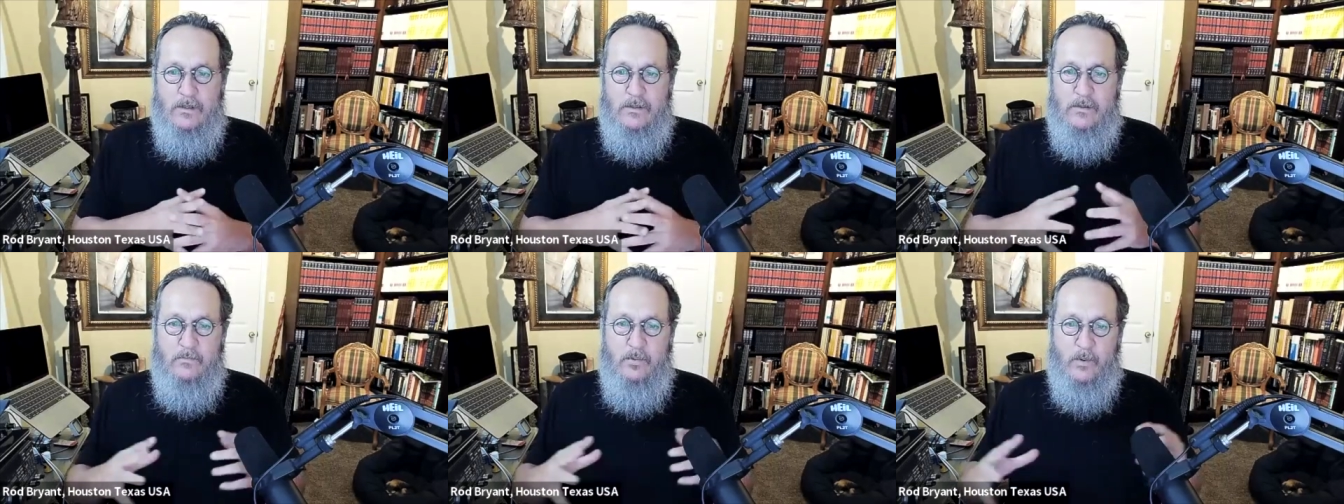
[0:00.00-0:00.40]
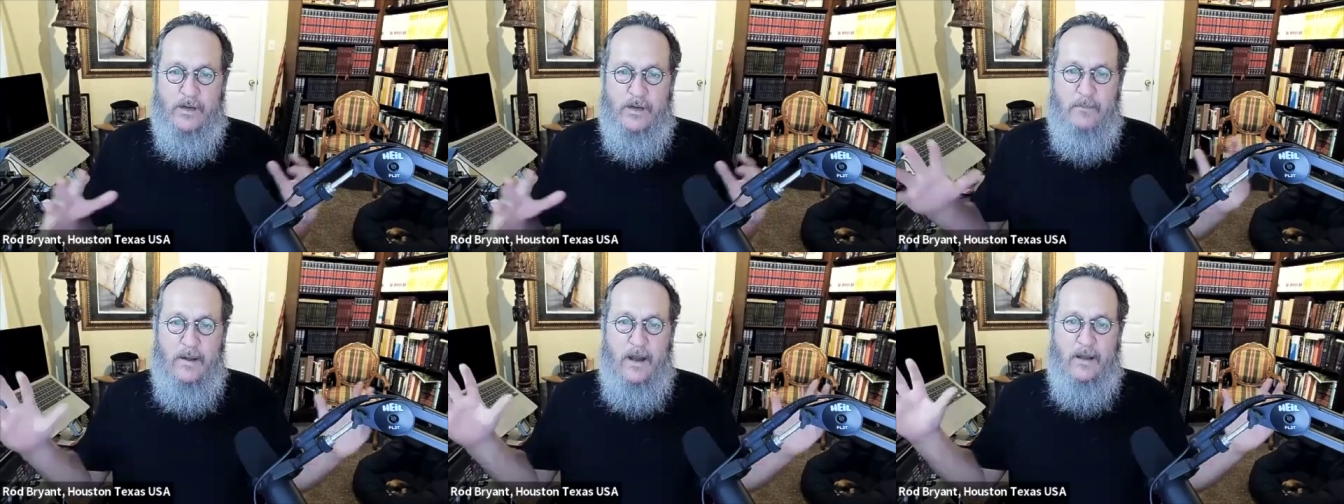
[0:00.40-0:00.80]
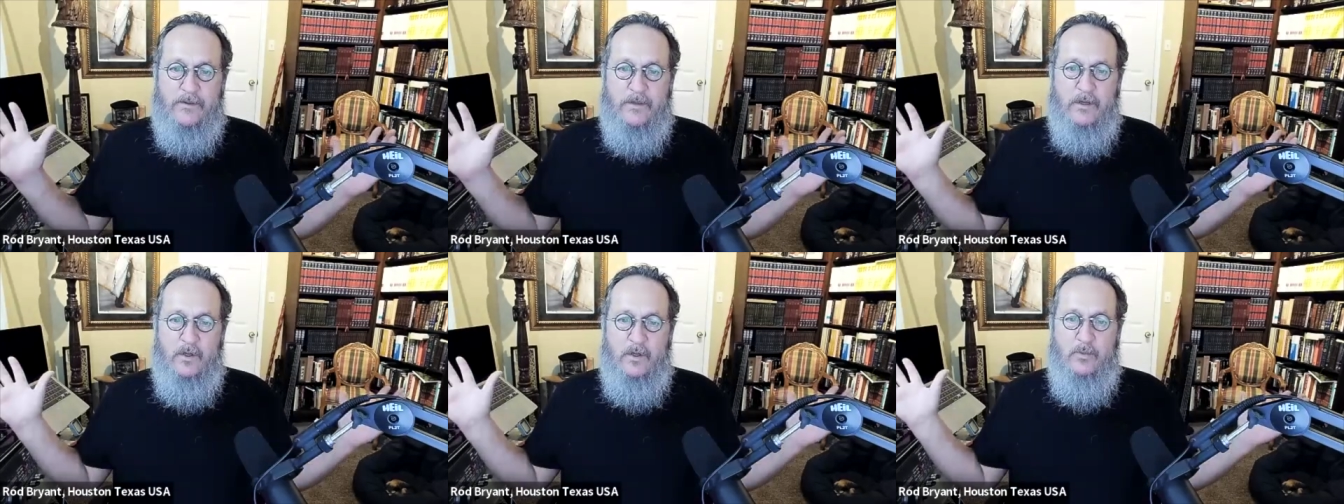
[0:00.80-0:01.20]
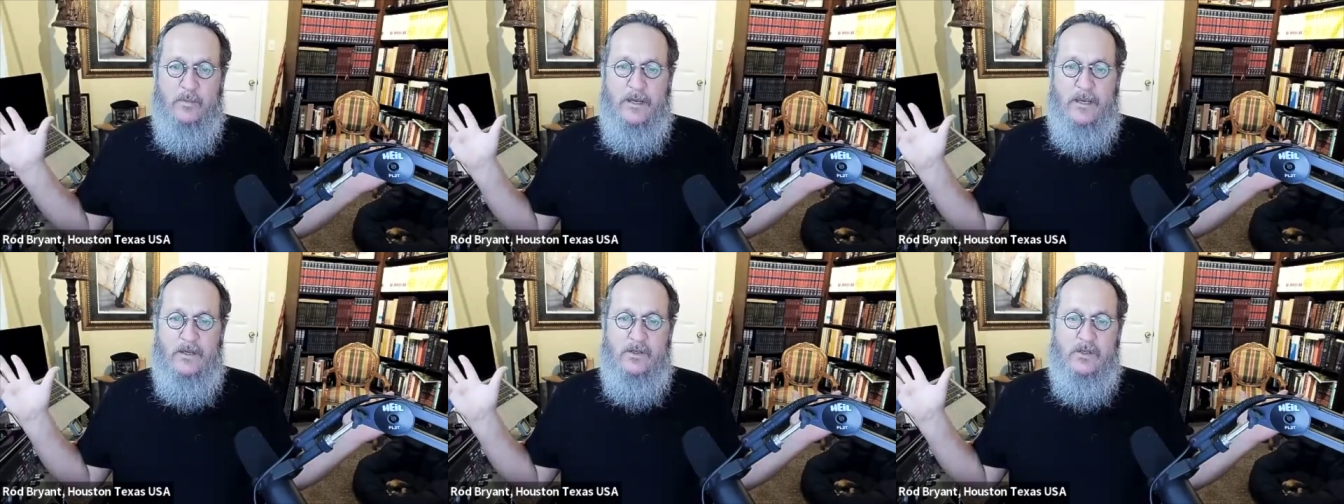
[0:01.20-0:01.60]
to bring about the
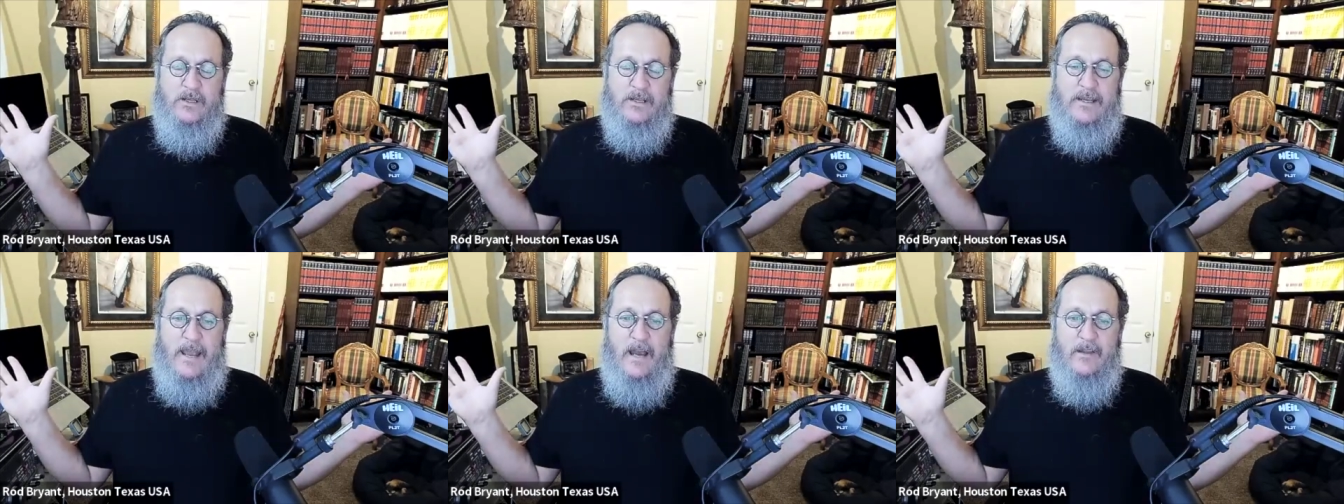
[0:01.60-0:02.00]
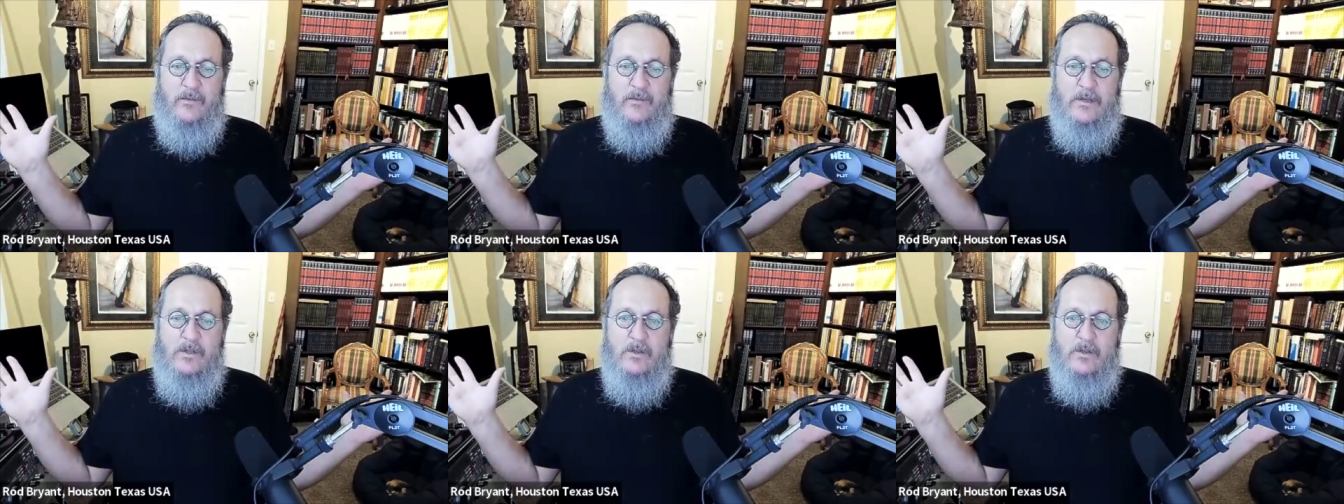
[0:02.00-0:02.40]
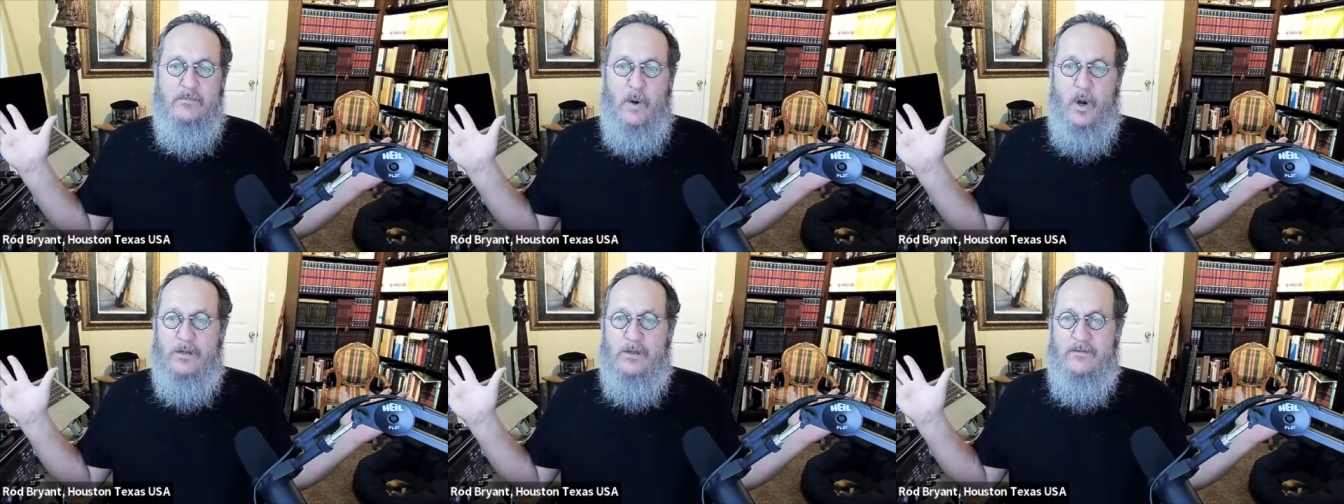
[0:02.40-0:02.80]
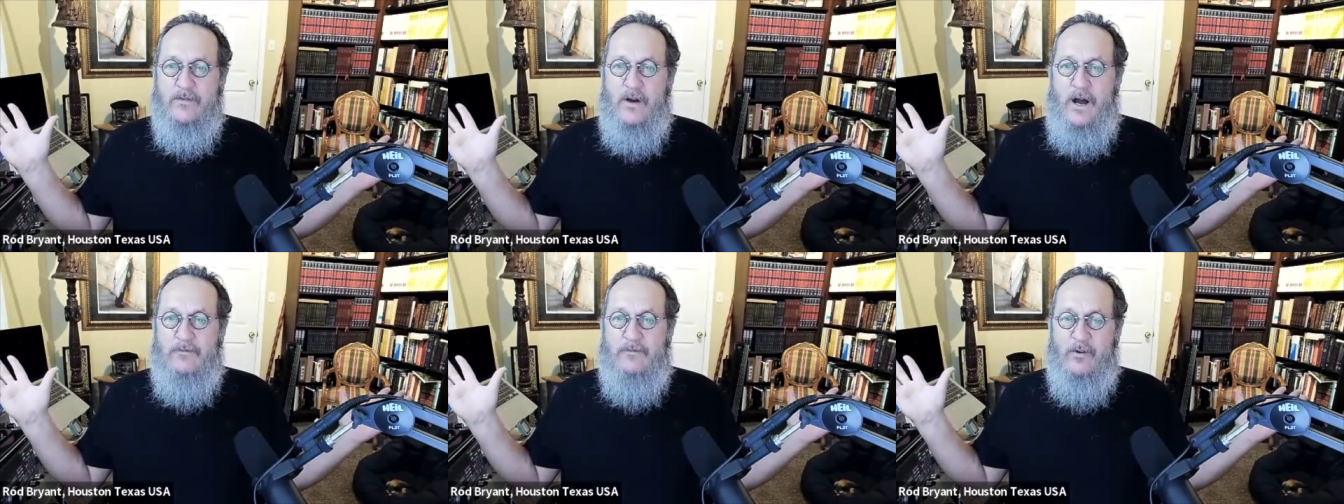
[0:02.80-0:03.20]
illumination, the gathering sparks of
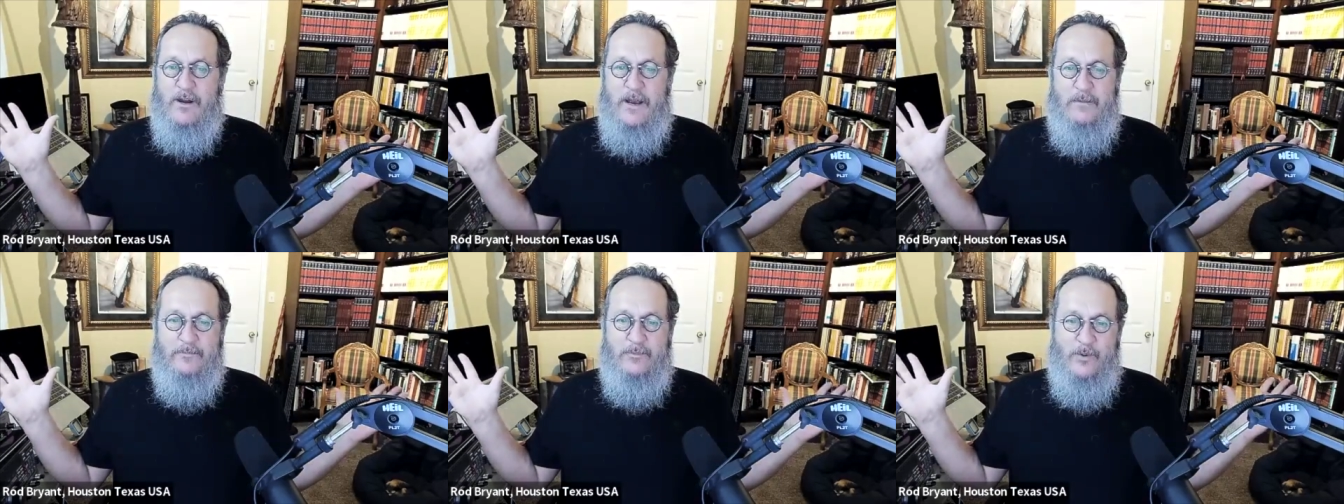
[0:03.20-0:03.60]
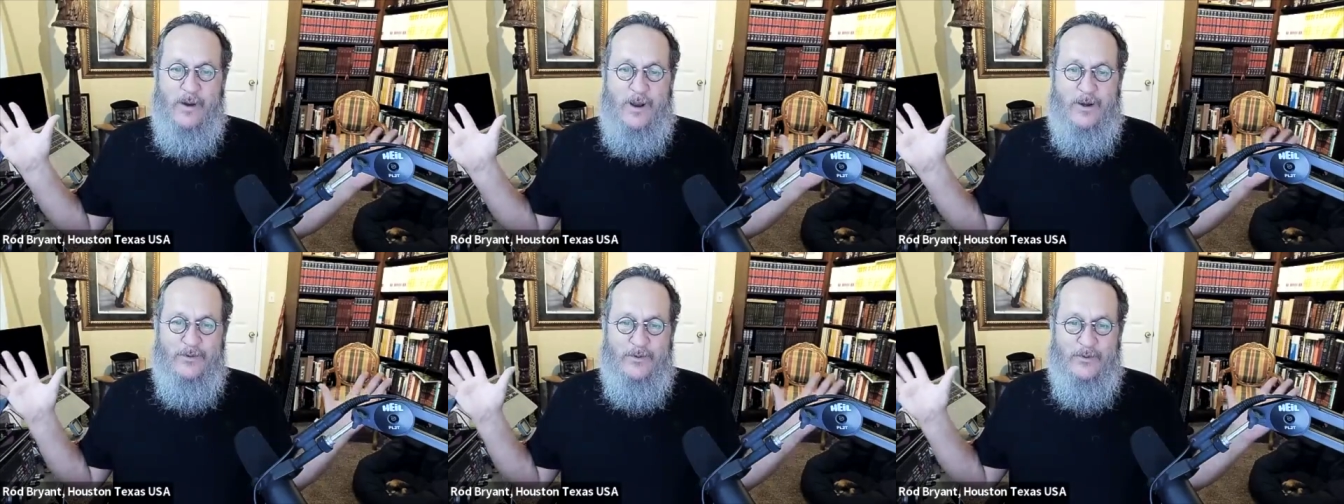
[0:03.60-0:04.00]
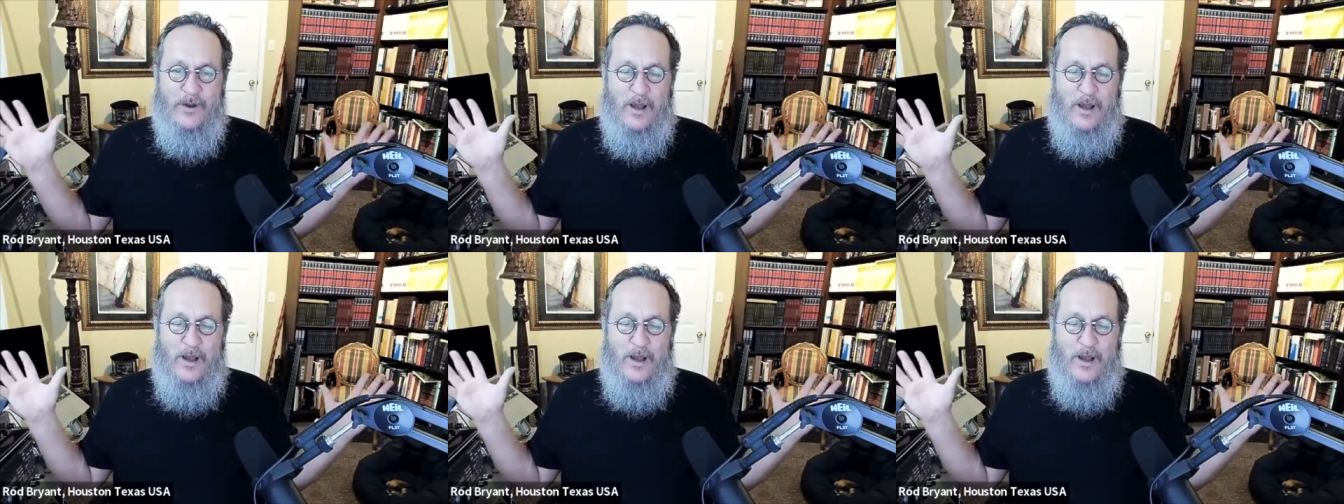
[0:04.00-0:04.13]
Abraham throughout the,